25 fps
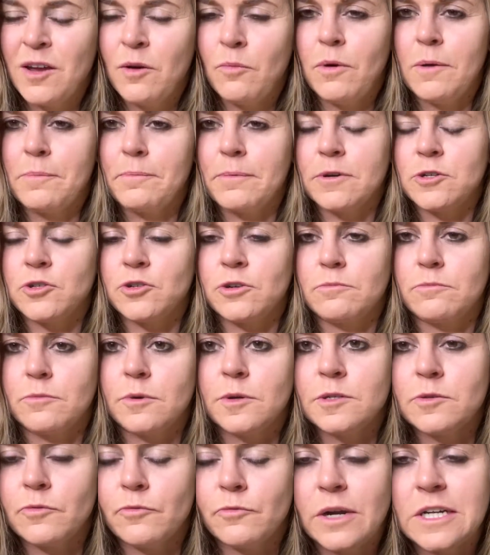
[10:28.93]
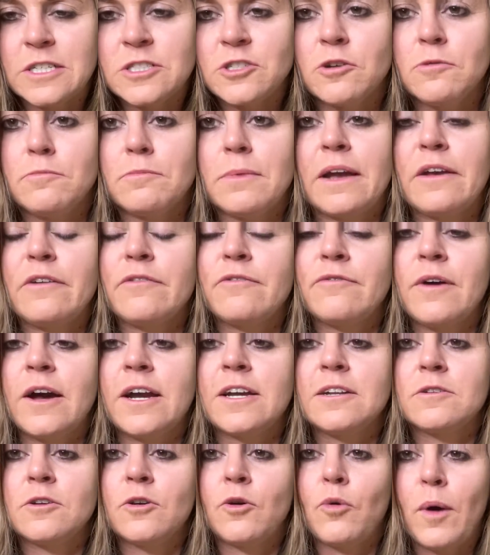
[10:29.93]
what Bertrand Russell might
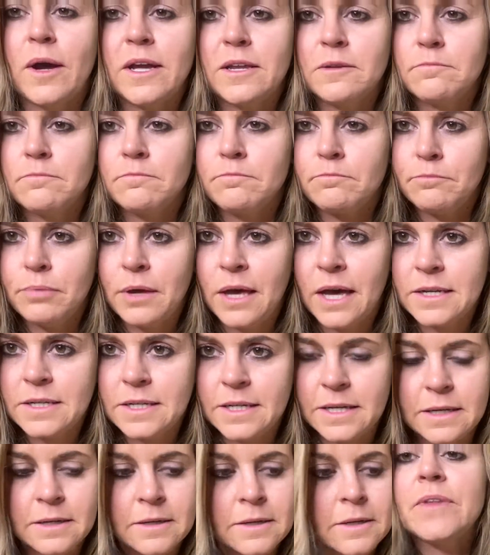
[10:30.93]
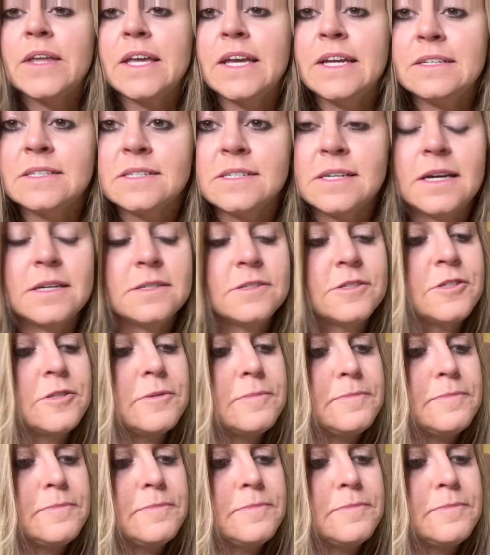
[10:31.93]
find quite petty. He says,